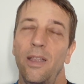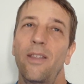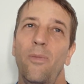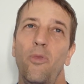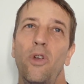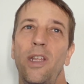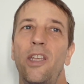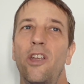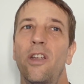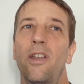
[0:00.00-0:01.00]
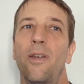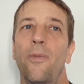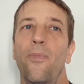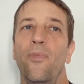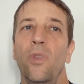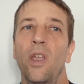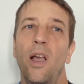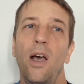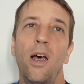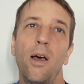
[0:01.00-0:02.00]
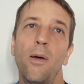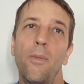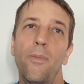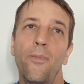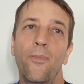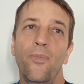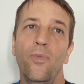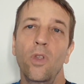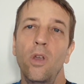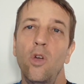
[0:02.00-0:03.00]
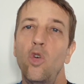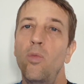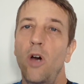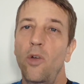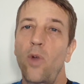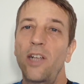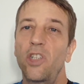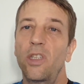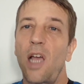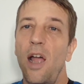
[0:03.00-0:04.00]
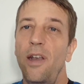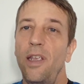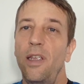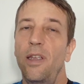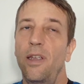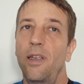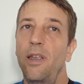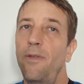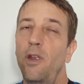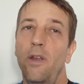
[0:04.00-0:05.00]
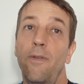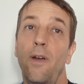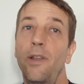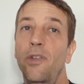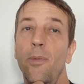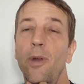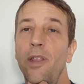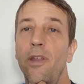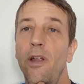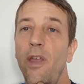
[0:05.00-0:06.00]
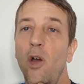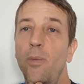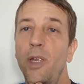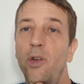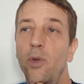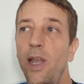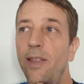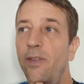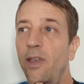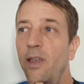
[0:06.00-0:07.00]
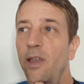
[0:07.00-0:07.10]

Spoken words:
It's pretty good. Ubon Ratchathani, if you could find somebody there, that would be great.